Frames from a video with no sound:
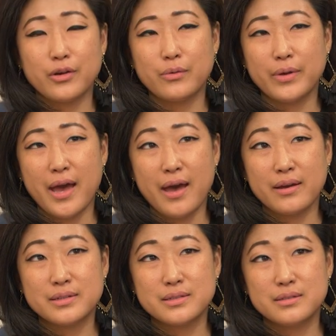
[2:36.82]
going to
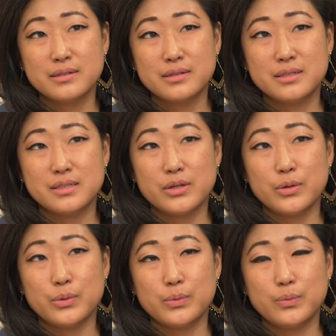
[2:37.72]
react
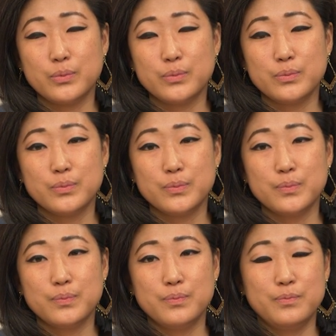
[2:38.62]
to
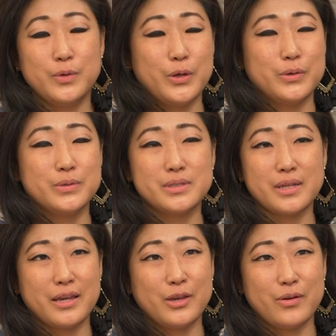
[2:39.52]
news
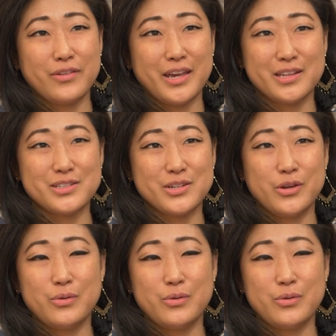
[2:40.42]
like you have cancer.